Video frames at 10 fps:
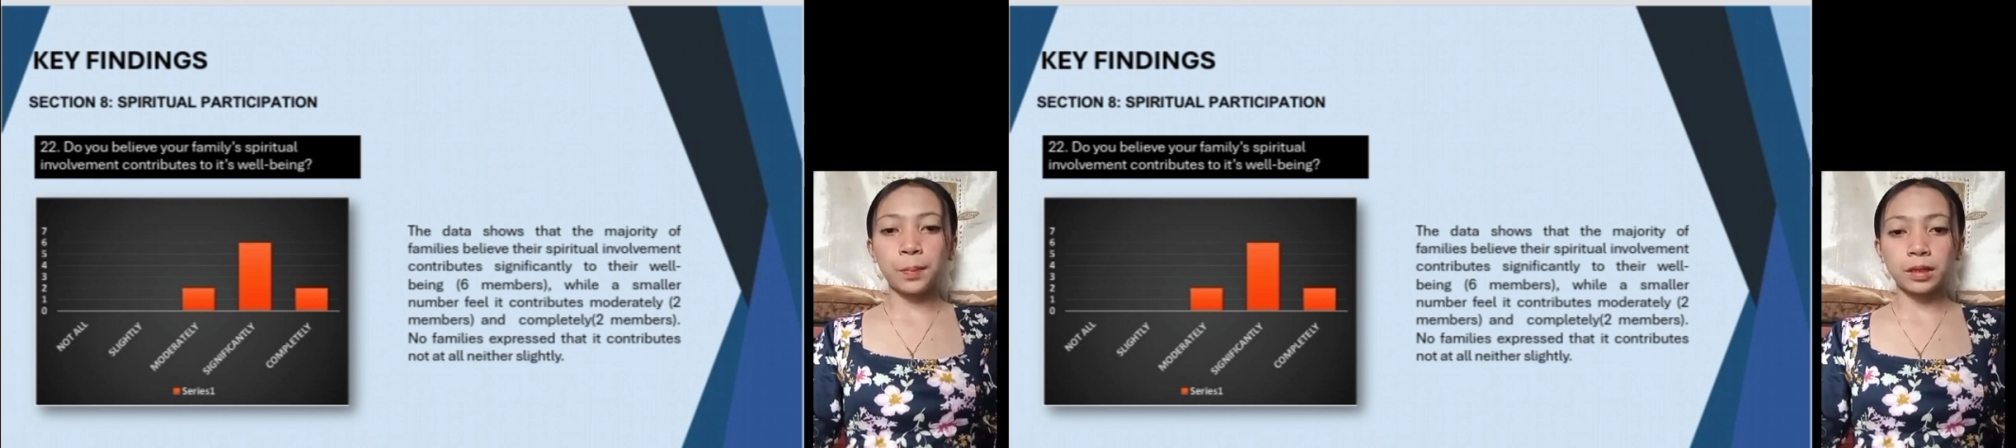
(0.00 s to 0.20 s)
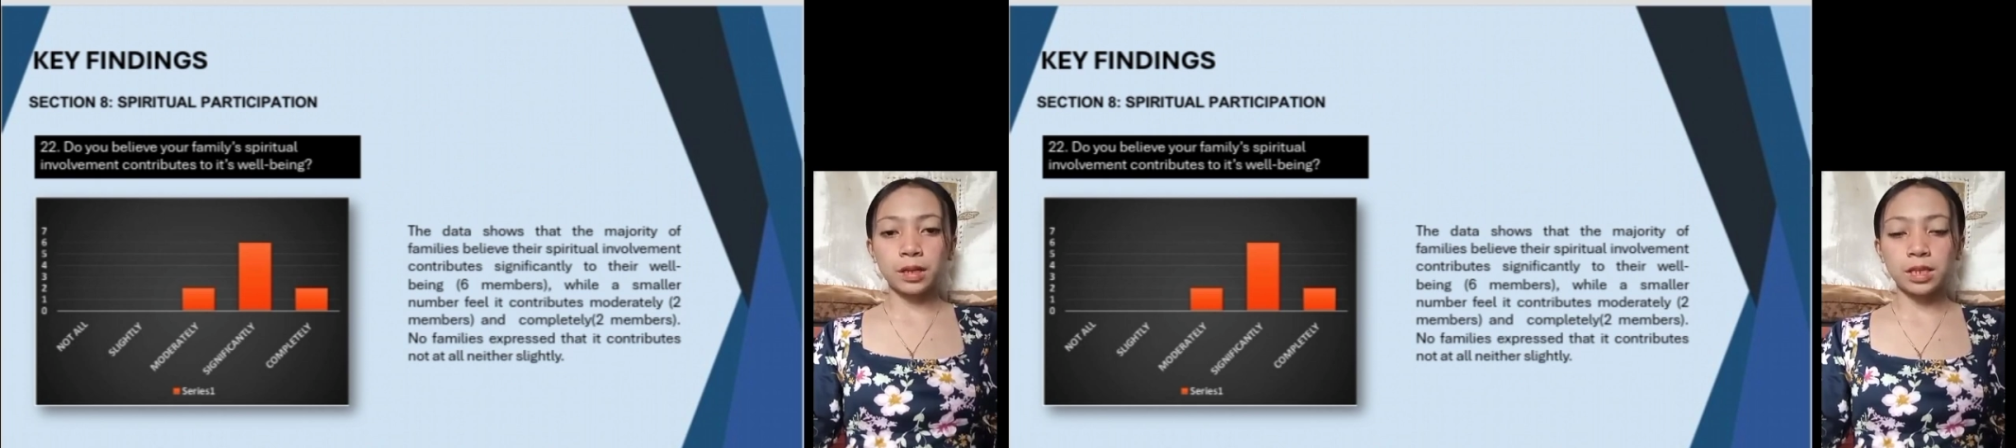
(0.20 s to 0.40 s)

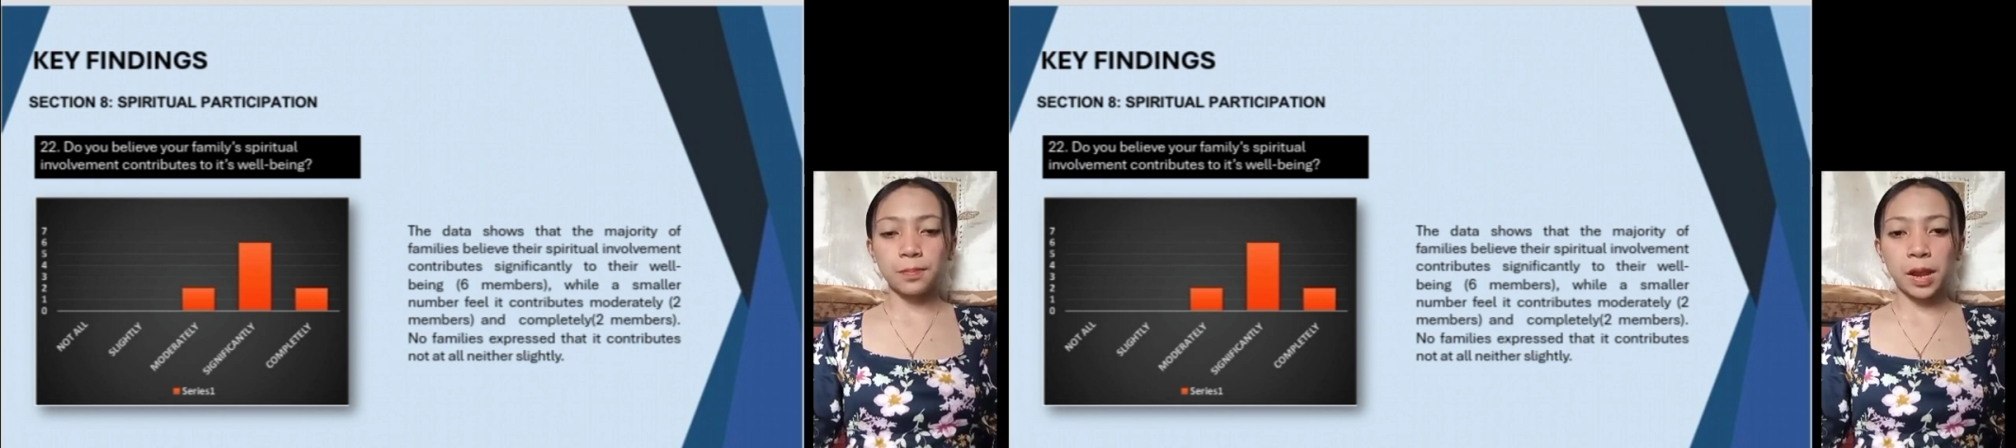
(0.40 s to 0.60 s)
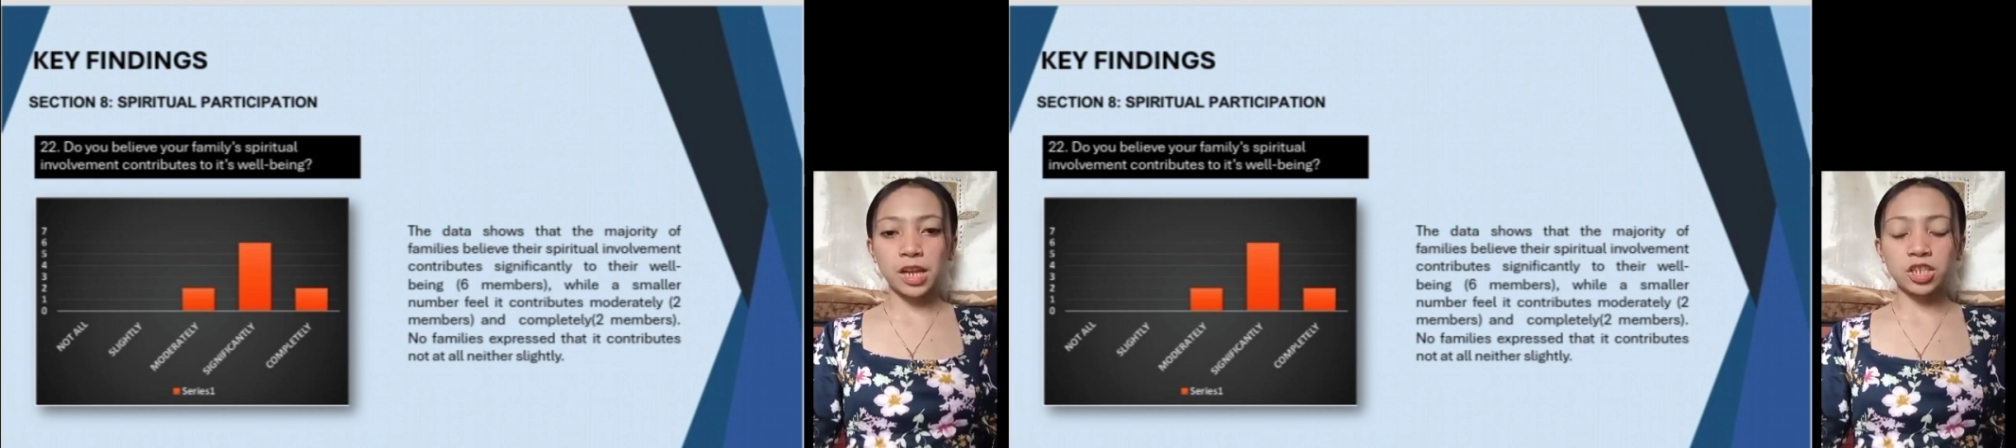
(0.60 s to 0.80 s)

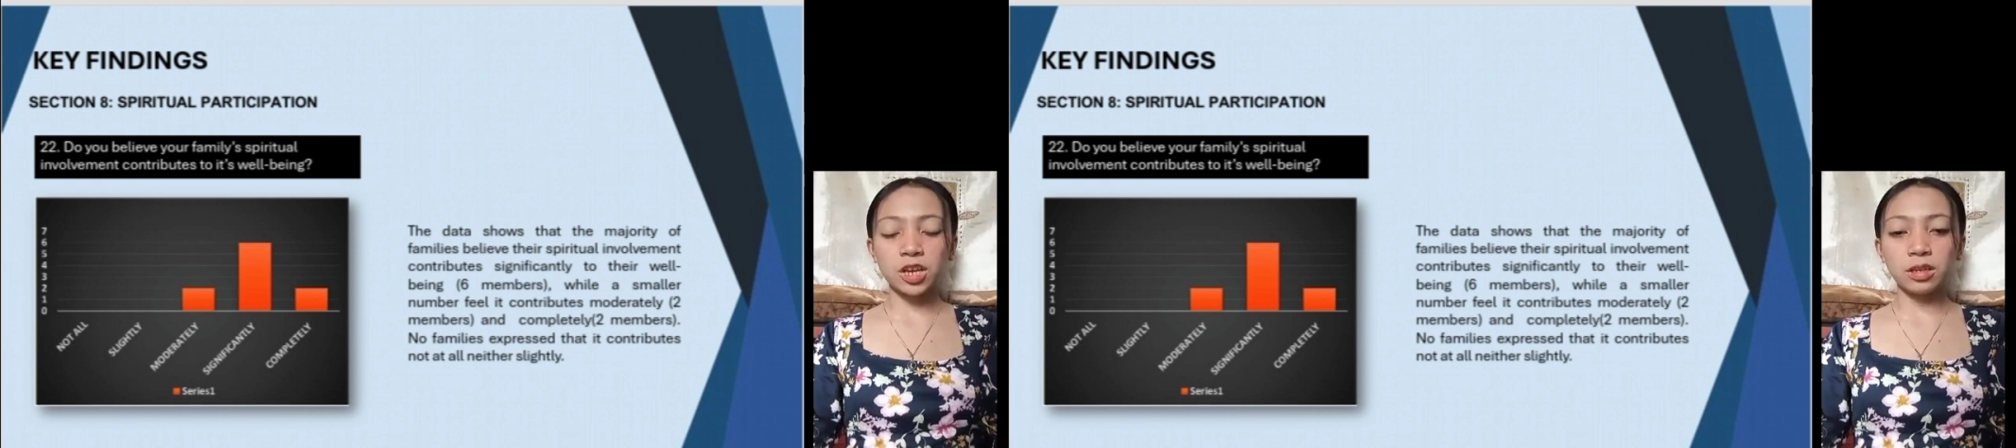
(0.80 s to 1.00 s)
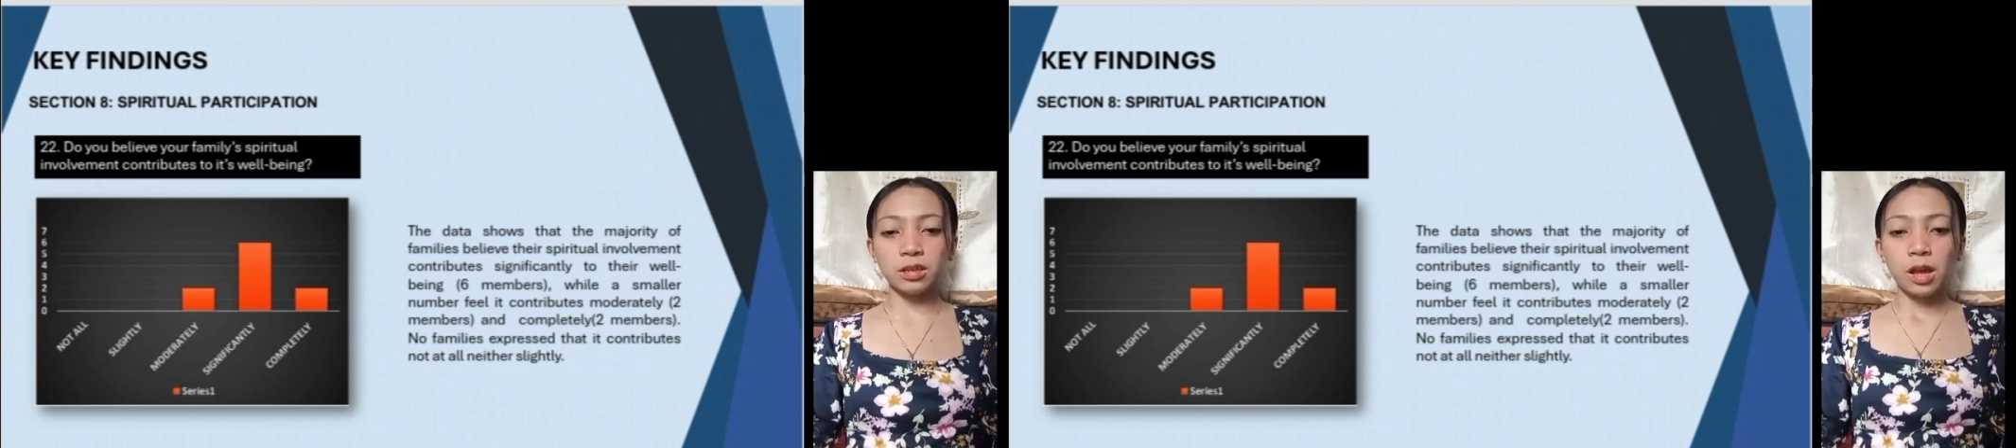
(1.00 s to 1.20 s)

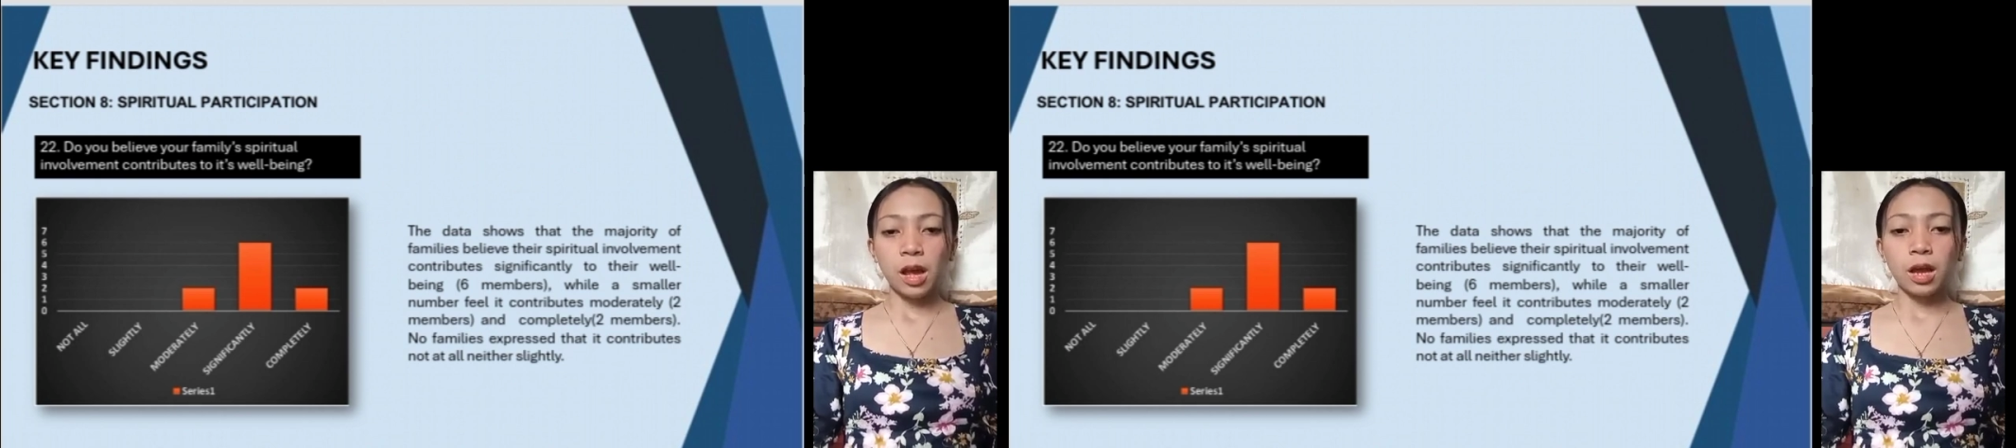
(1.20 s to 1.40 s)
participation,